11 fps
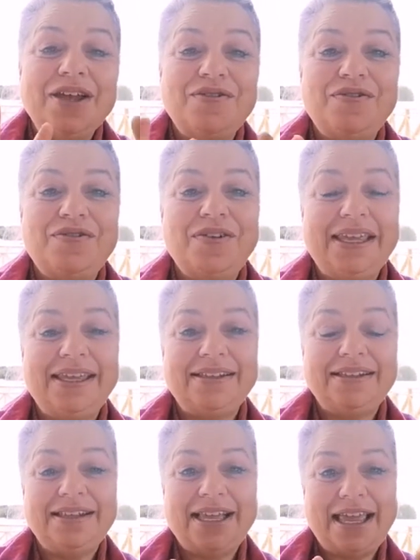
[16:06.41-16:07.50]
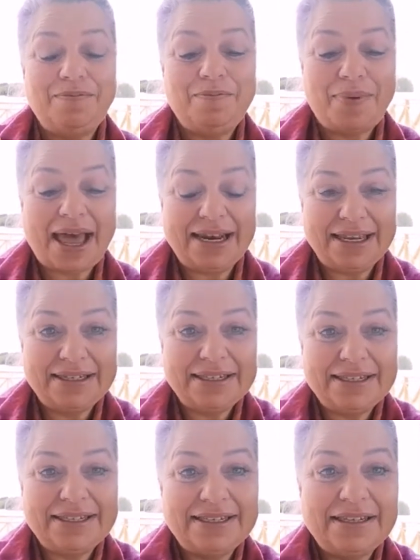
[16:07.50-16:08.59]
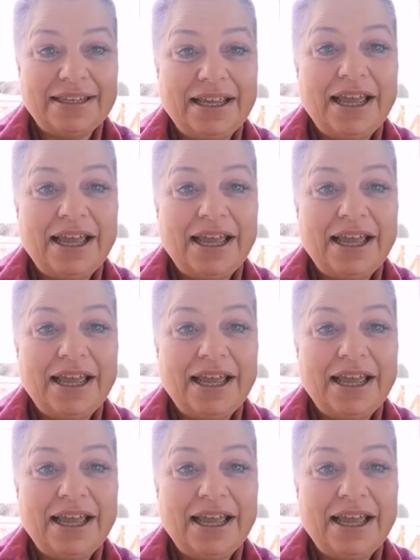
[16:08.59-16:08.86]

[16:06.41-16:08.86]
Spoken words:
feel in balance?